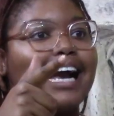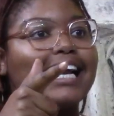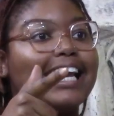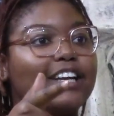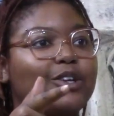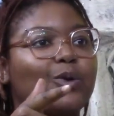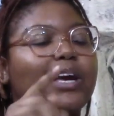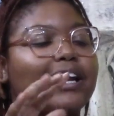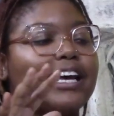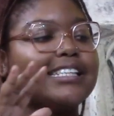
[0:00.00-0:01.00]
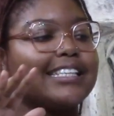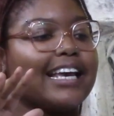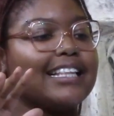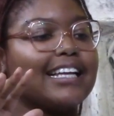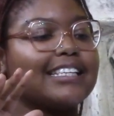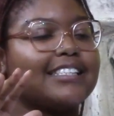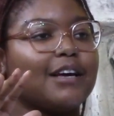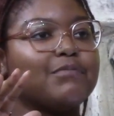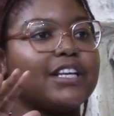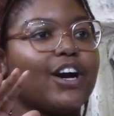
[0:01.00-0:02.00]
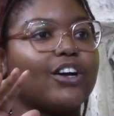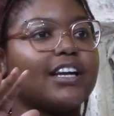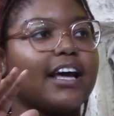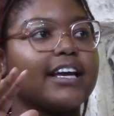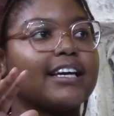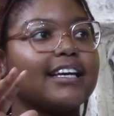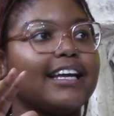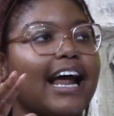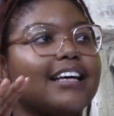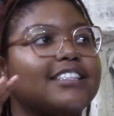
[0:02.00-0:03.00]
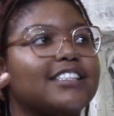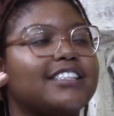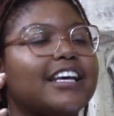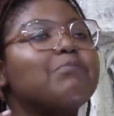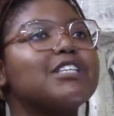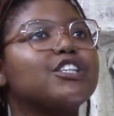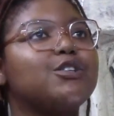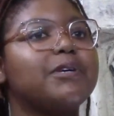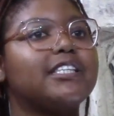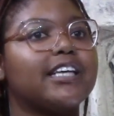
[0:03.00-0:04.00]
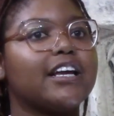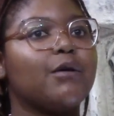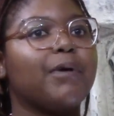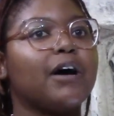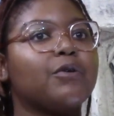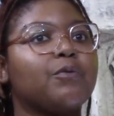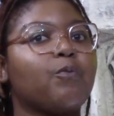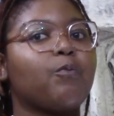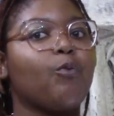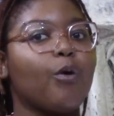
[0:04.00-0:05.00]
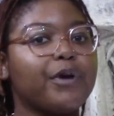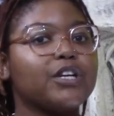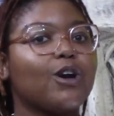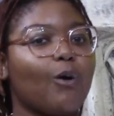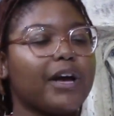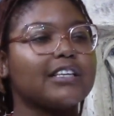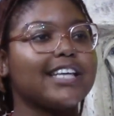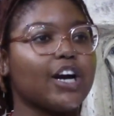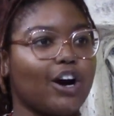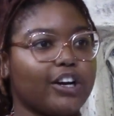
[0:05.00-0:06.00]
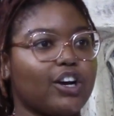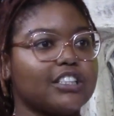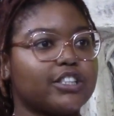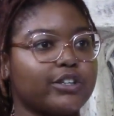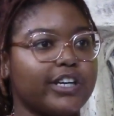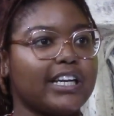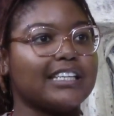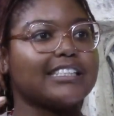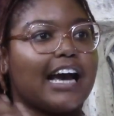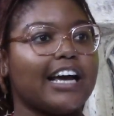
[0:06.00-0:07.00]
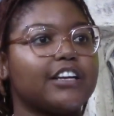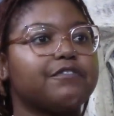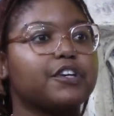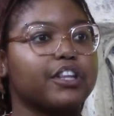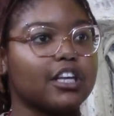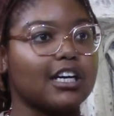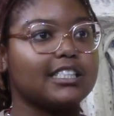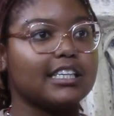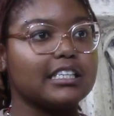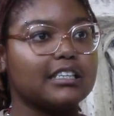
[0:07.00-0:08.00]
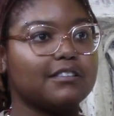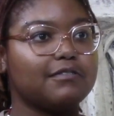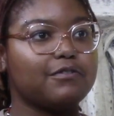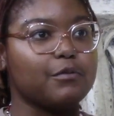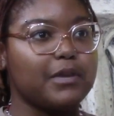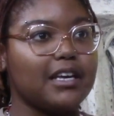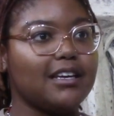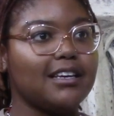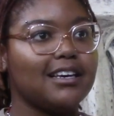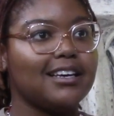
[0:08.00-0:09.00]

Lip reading: I get you. Can I say that it's something on like, it has something to be said about women going psychotic on screen is kind of cathartic for me,